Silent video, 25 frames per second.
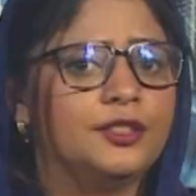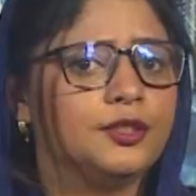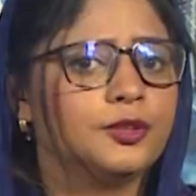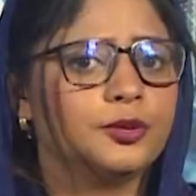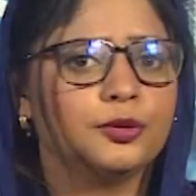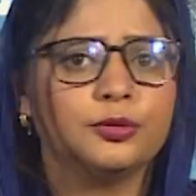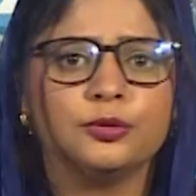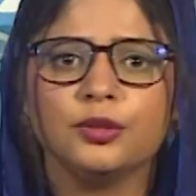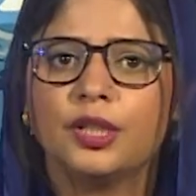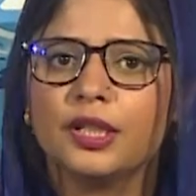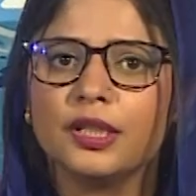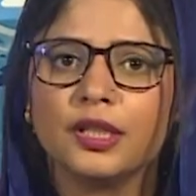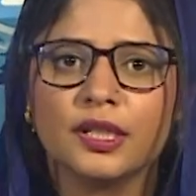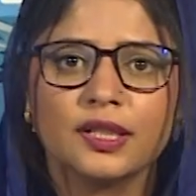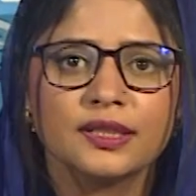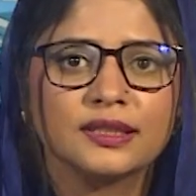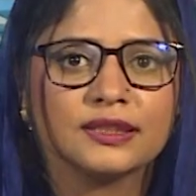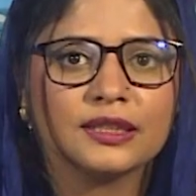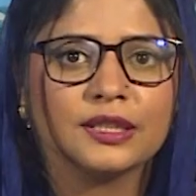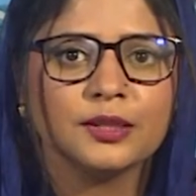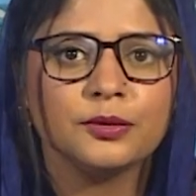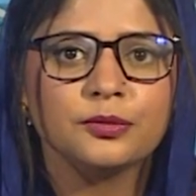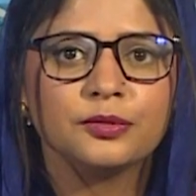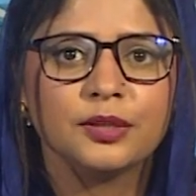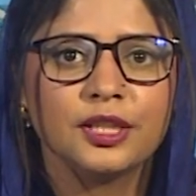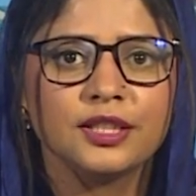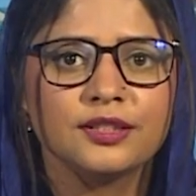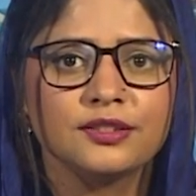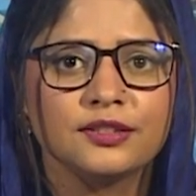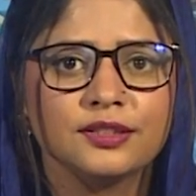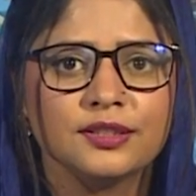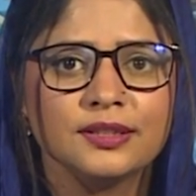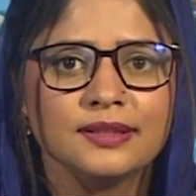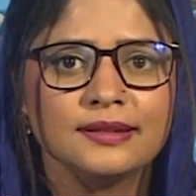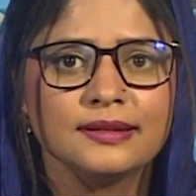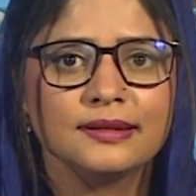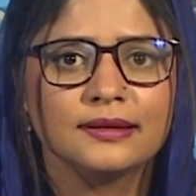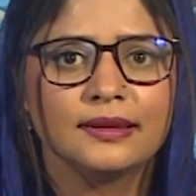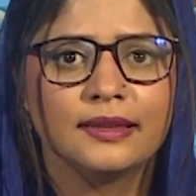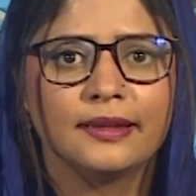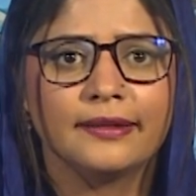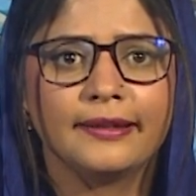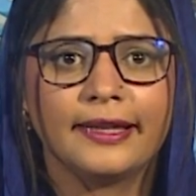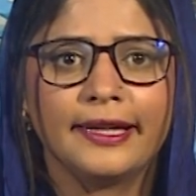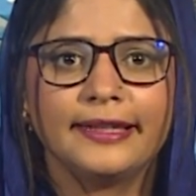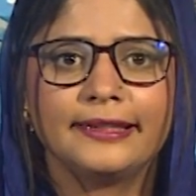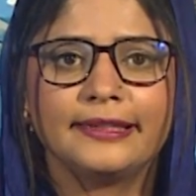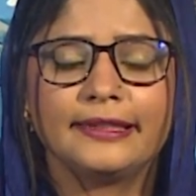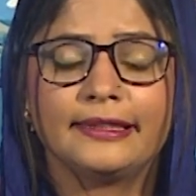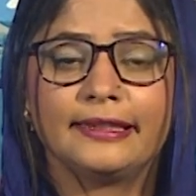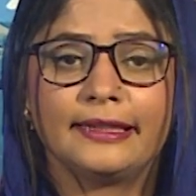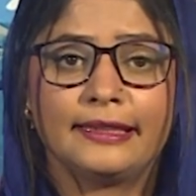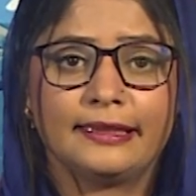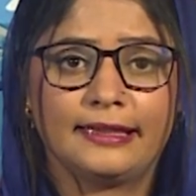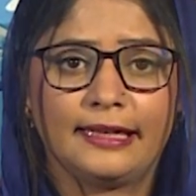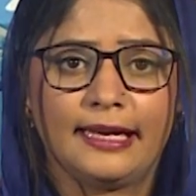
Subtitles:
you are asking questions, writing an